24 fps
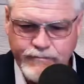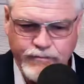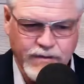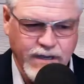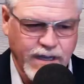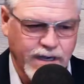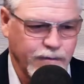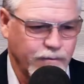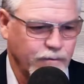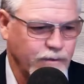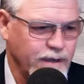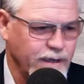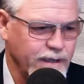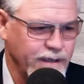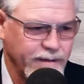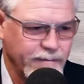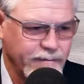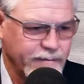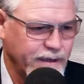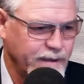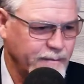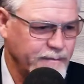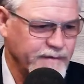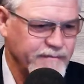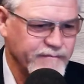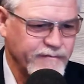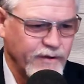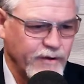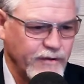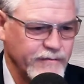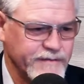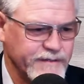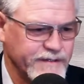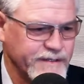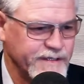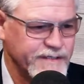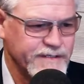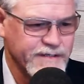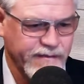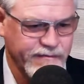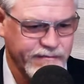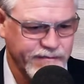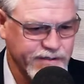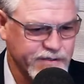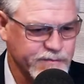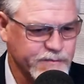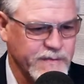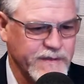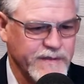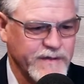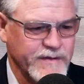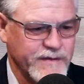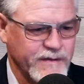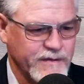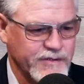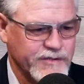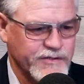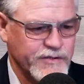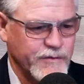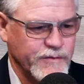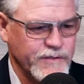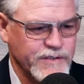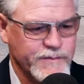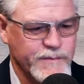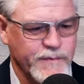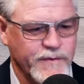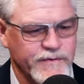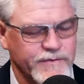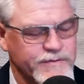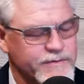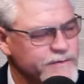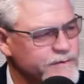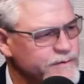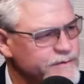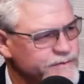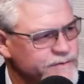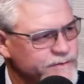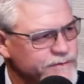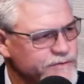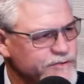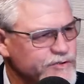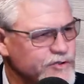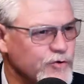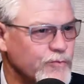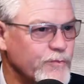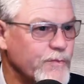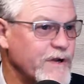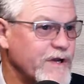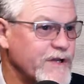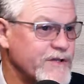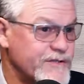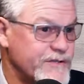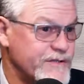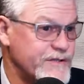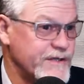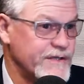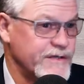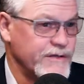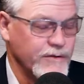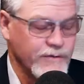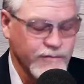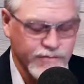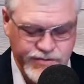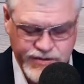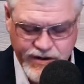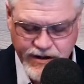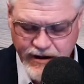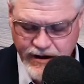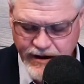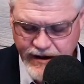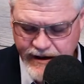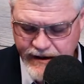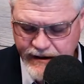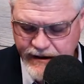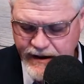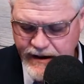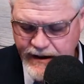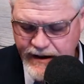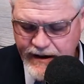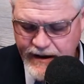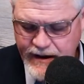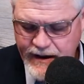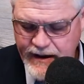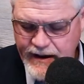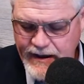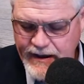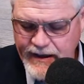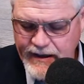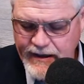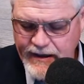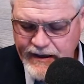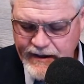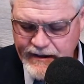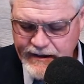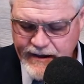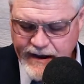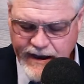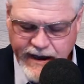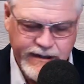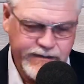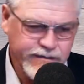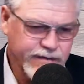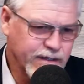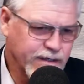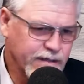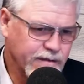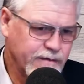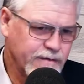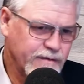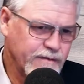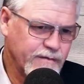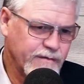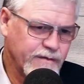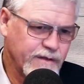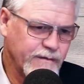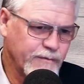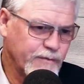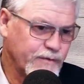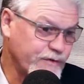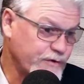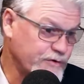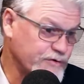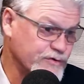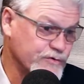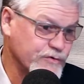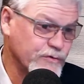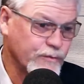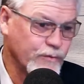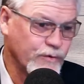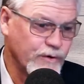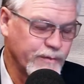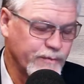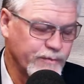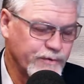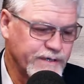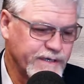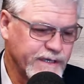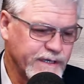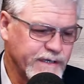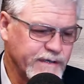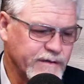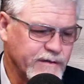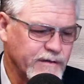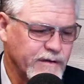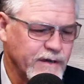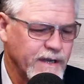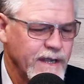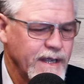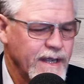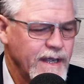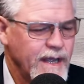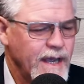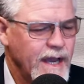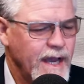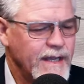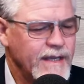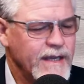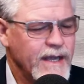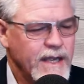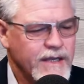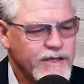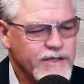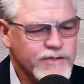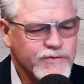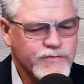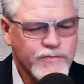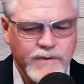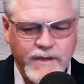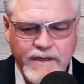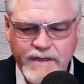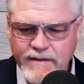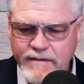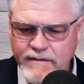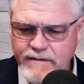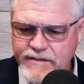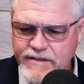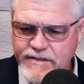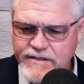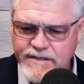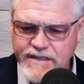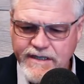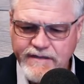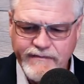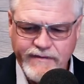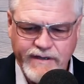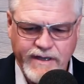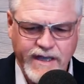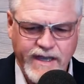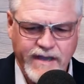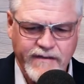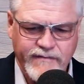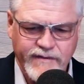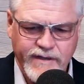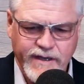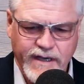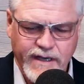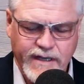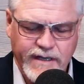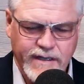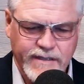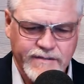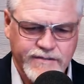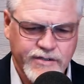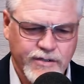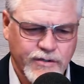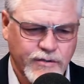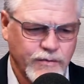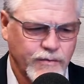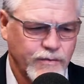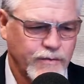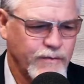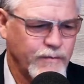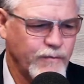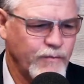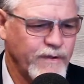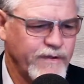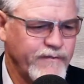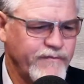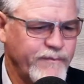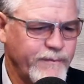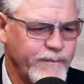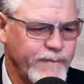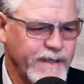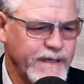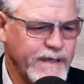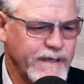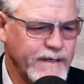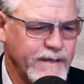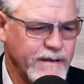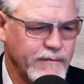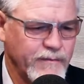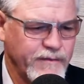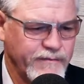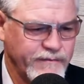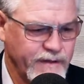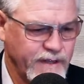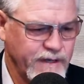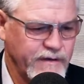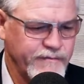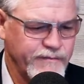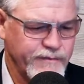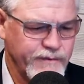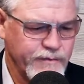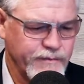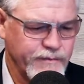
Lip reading: kind of why I'm involved in this. I've just been so exposed to so much that goes on. And with our school board in particular, I just want to just give a caveat. So we've done a few